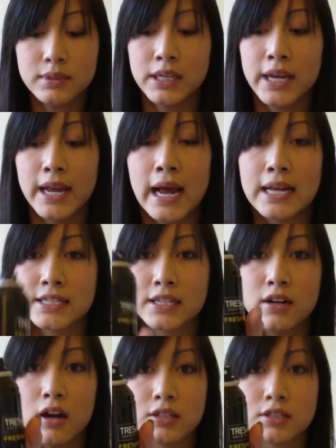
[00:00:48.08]
it has a
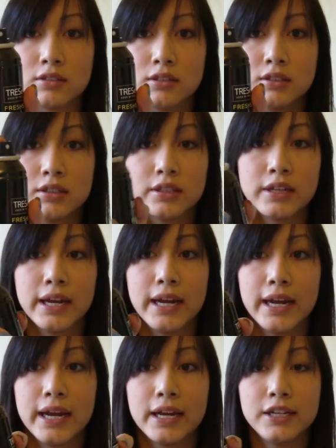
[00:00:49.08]
nozzle
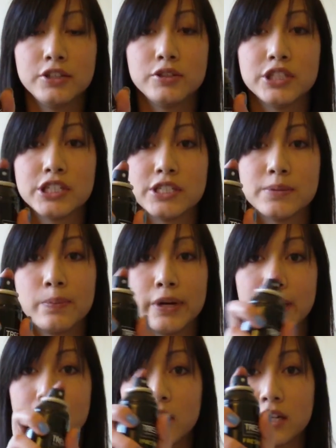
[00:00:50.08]
and you just spray
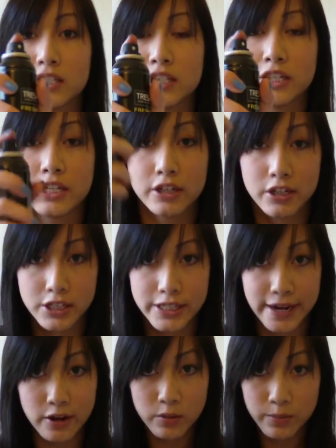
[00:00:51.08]
it onto your
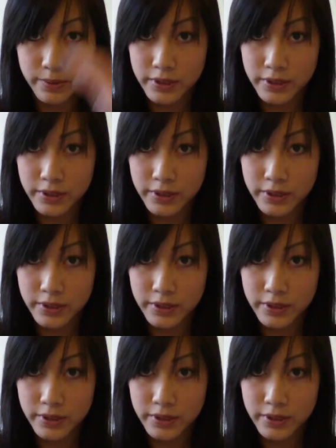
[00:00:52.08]
scalp